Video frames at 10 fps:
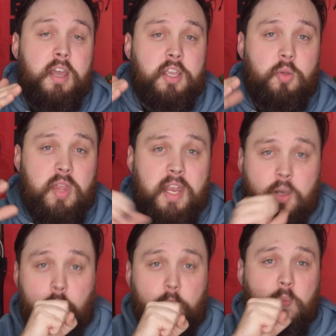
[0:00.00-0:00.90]
you then
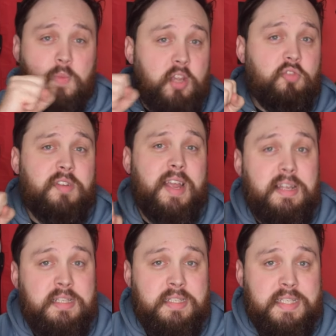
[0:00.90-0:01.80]
create
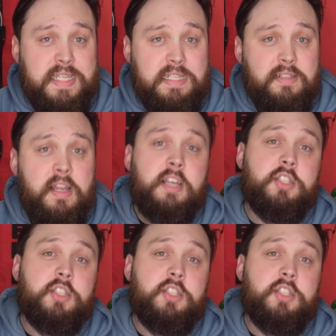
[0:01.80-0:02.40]
a seal,